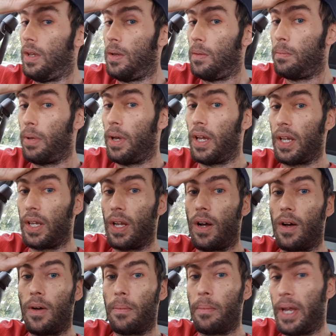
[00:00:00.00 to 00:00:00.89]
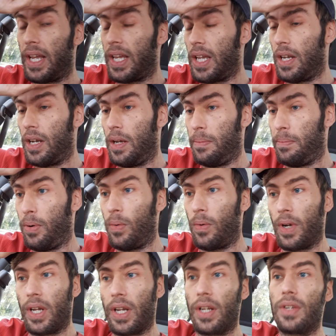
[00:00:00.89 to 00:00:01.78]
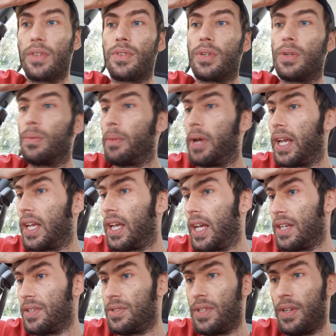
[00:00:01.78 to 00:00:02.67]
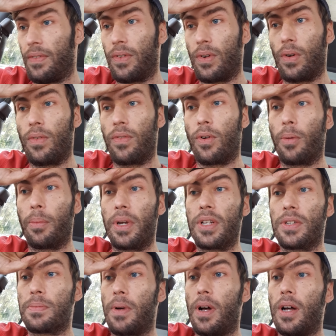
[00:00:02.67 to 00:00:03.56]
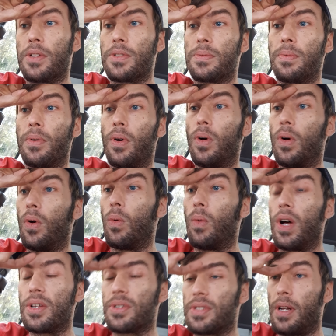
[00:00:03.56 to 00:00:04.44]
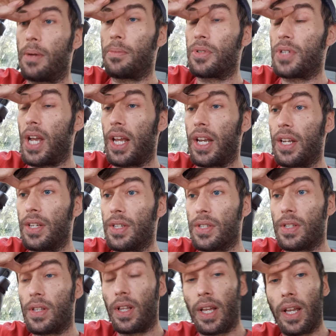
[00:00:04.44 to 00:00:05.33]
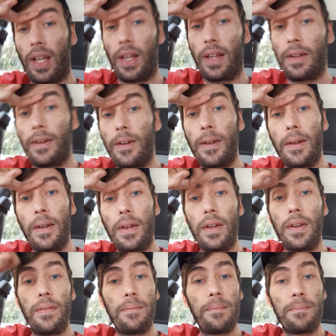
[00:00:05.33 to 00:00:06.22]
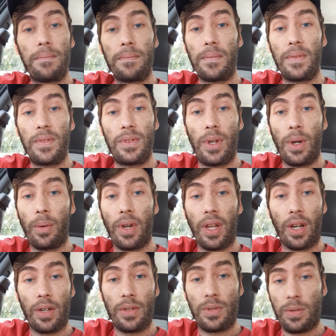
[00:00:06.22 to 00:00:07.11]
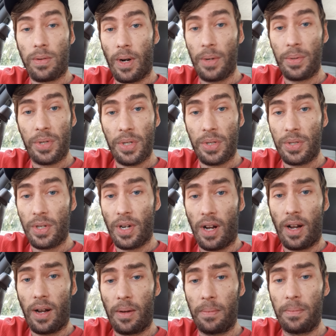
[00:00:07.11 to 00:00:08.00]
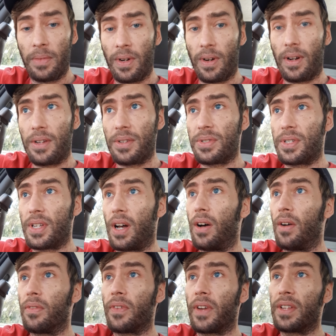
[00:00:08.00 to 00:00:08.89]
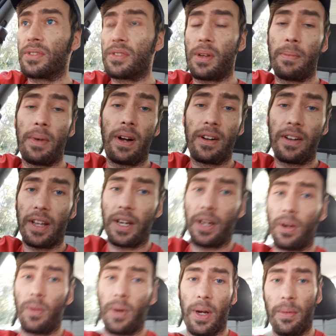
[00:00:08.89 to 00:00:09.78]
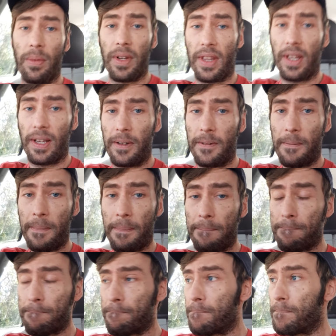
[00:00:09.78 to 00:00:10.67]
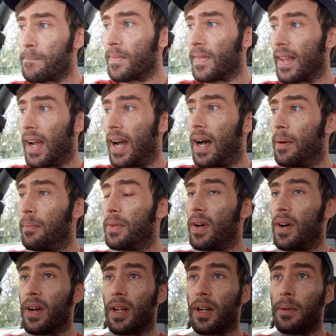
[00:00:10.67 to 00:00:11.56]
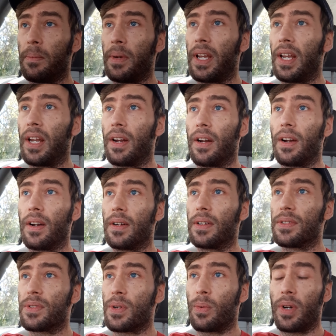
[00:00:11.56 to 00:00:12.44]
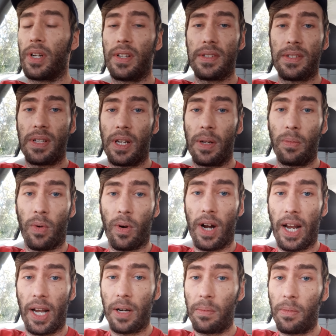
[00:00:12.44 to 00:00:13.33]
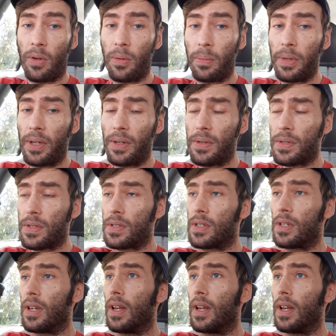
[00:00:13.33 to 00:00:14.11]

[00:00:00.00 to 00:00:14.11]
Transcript: but y'all make it a point to make it as difficult for me as possible while simultaneously doing an atrocious job yourself and somehow getting away with it. I'm not going to be here to witness any more animal abuse.